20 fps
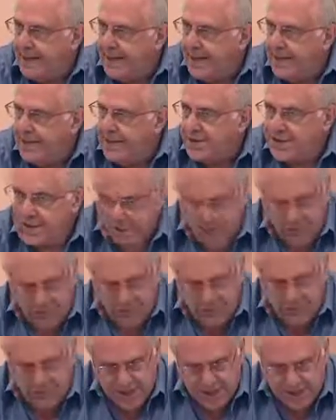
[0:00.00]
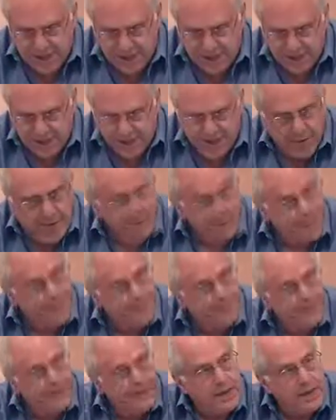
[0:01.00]
He continues to have this
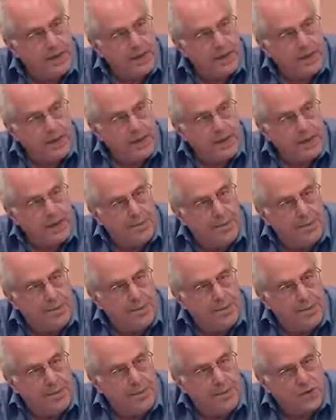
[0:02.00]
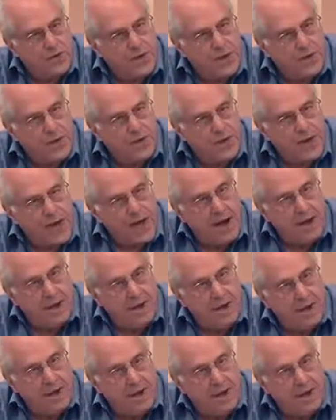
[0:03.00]
problem. But I want to talk
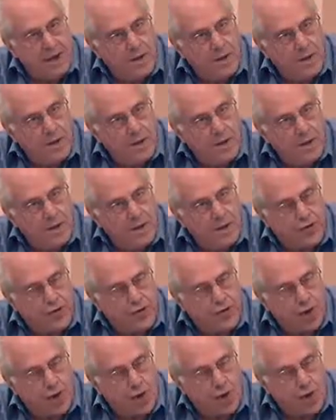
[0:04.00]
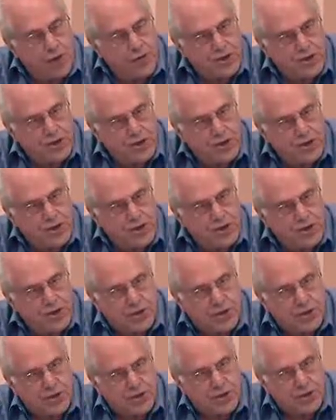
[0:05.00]
about sort of the larger
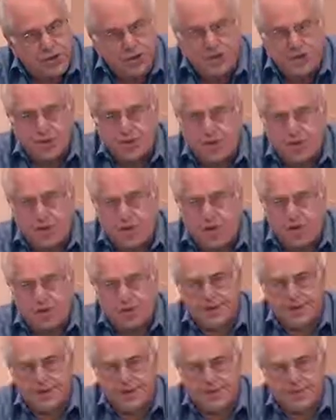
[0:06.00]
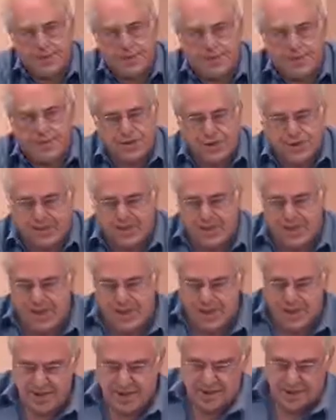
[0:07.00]
picture of which he's a part, something which the
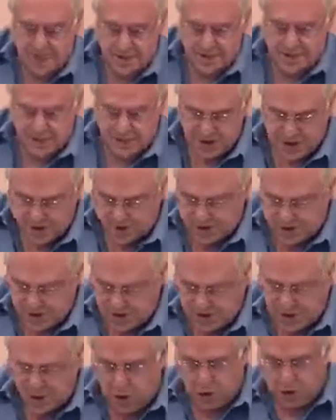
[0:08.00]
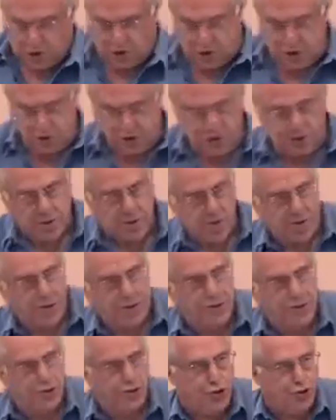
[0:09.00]
media, in my judgment, don't
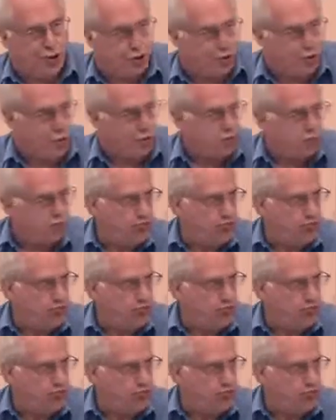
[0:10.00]
do.